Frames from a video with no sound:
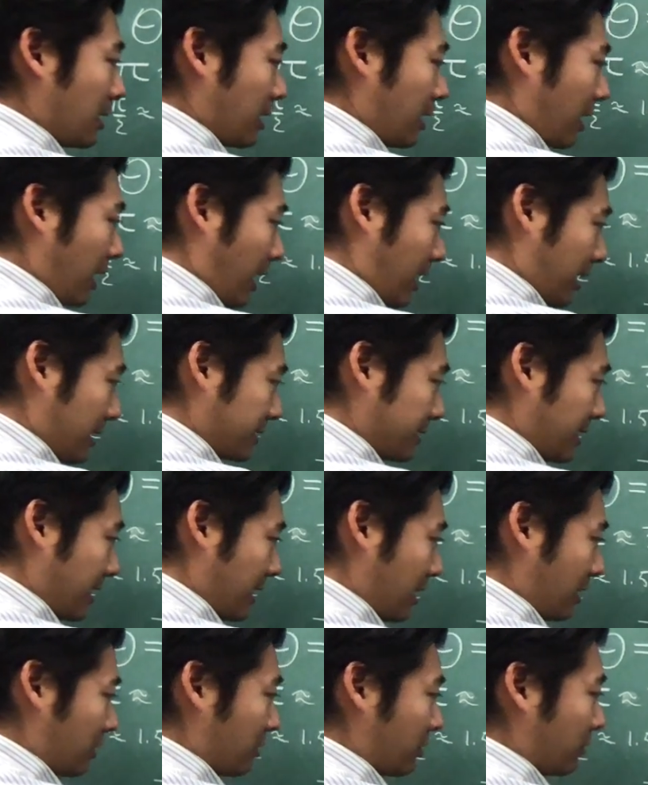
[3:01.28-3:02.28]
and it's the
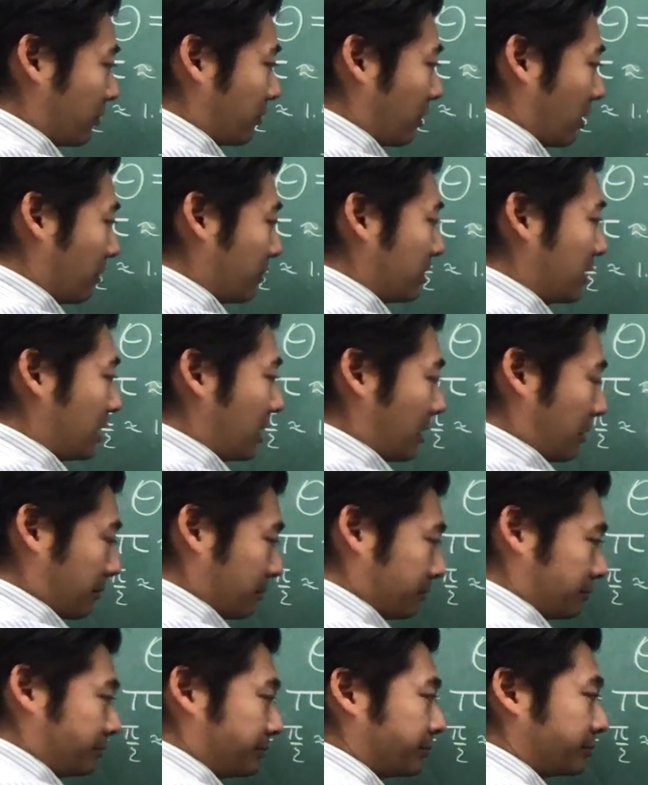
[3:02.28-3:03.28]
angle formed here.
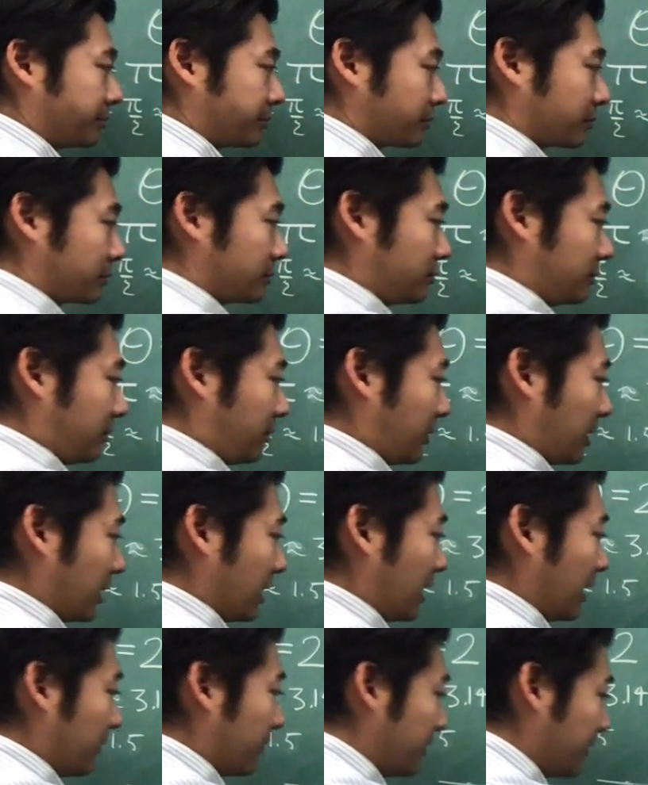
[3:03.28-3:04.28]

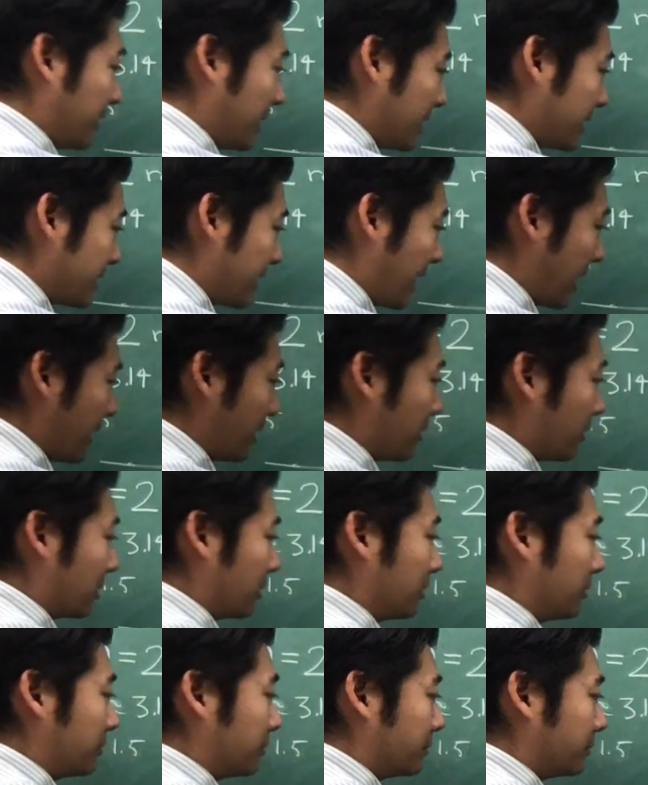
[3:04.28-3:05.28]
If this
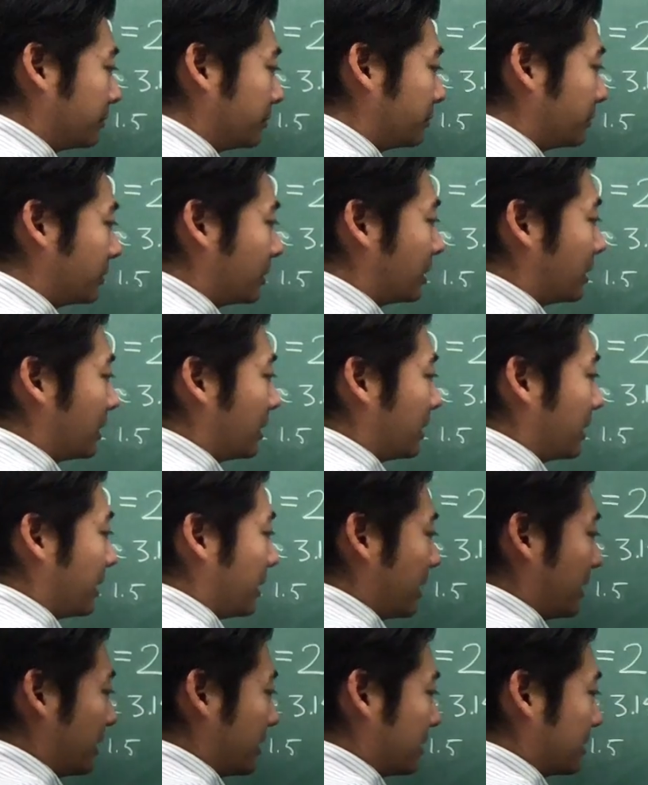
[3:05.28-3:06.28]
angle
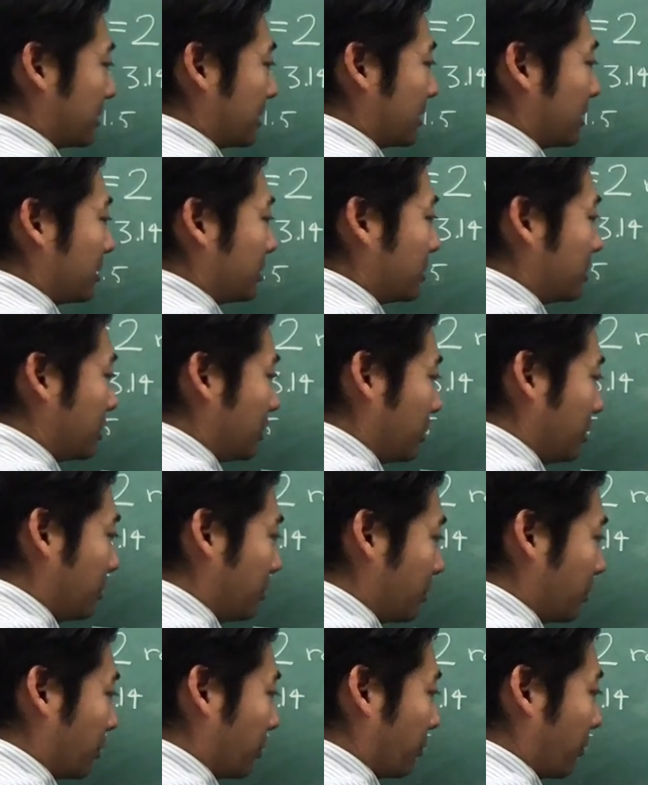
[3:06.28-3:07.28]
is
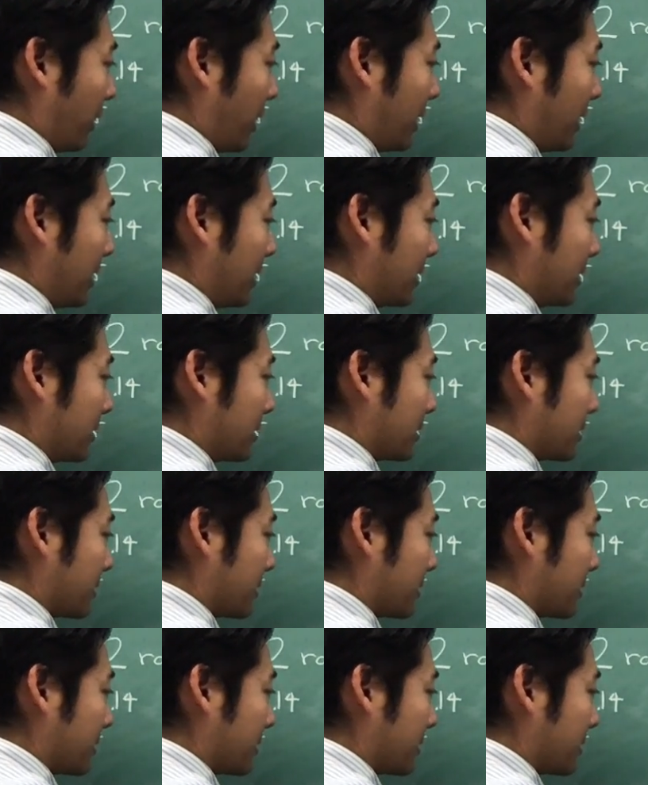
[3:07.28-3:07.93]
2 radians,